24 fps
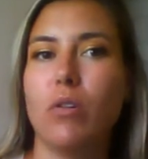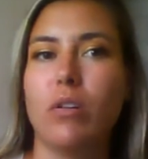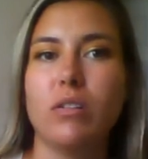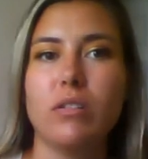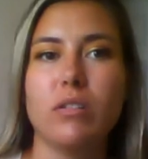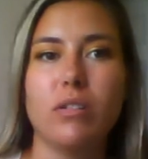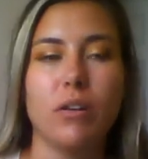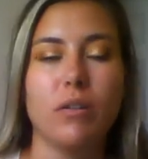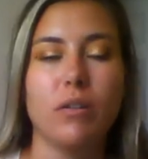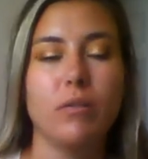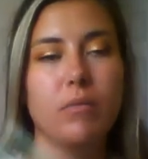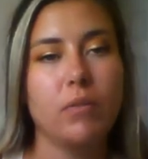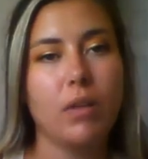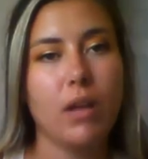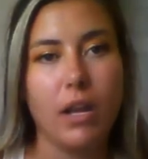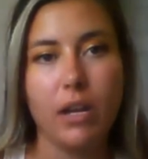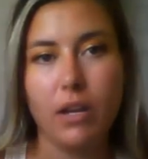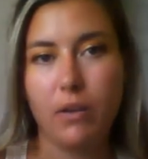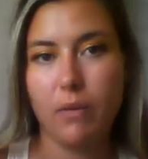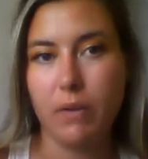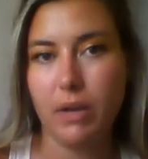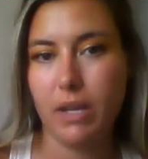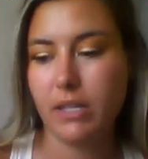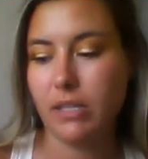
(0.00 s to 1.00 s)
So
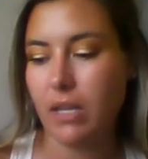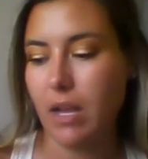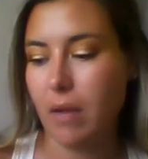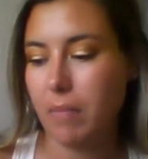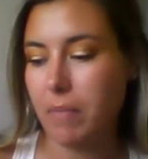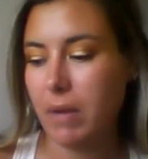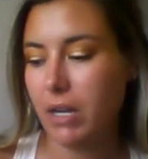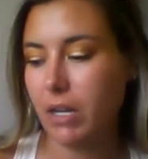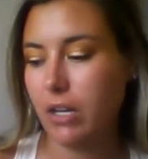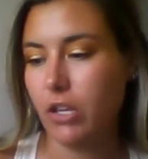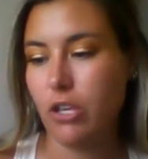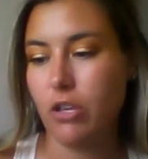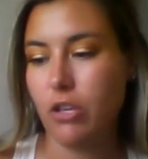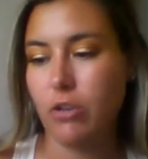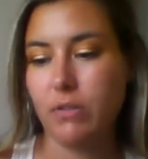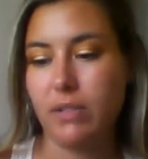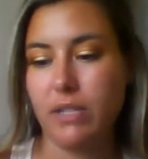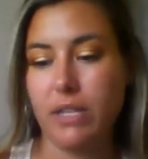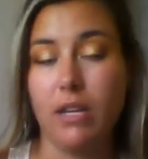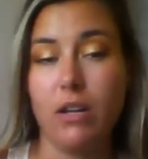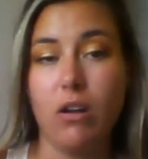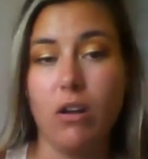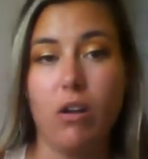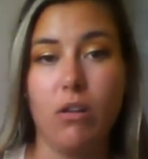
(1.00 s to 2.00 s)
anyways, I'm not going to use
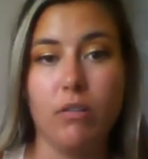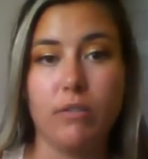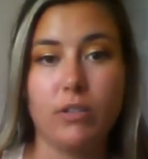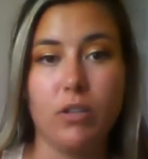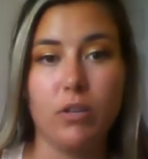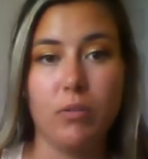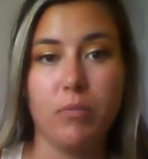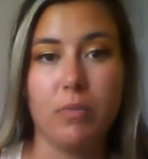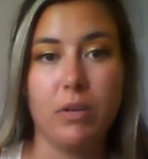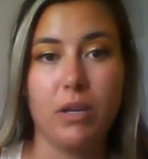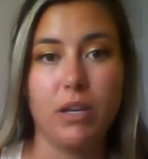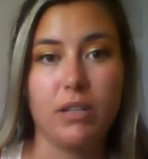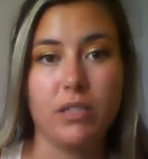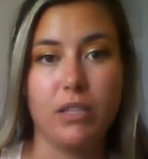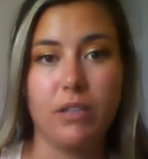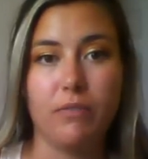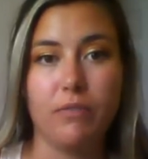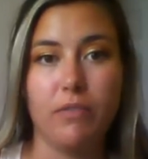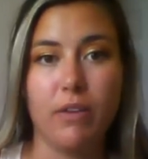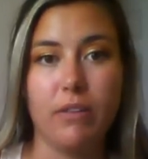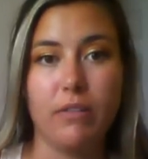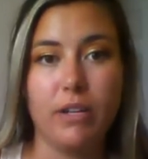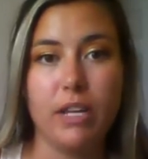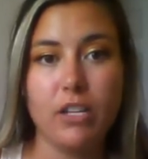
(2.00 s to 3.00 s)
it also because the
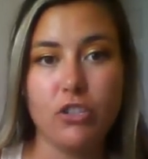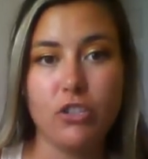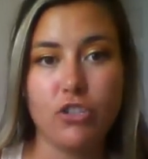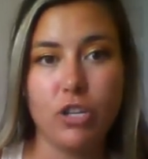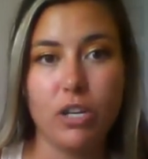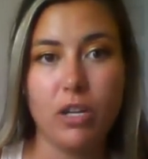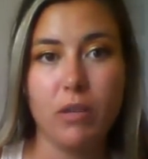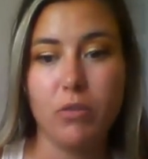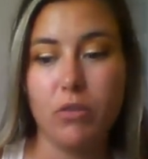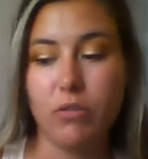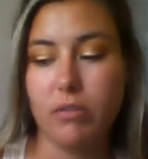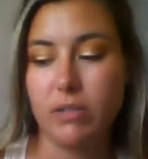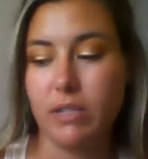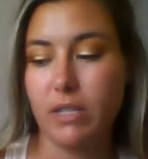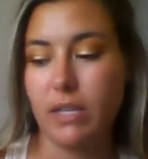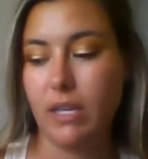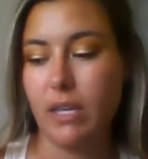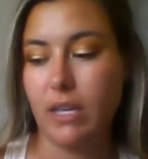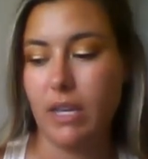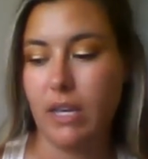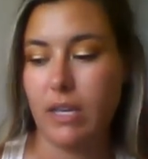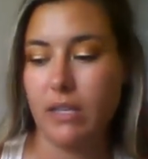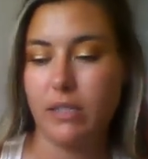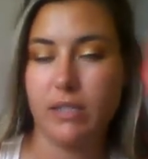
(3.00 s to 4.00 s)
foundation I'm using
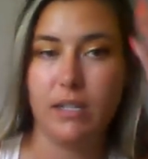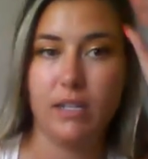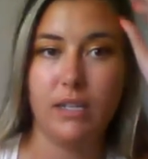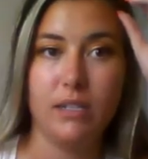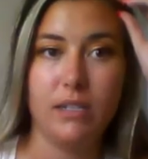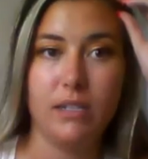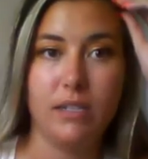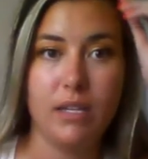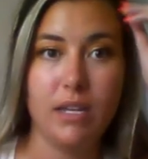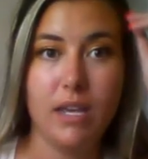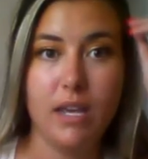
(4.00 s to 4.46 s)
isn't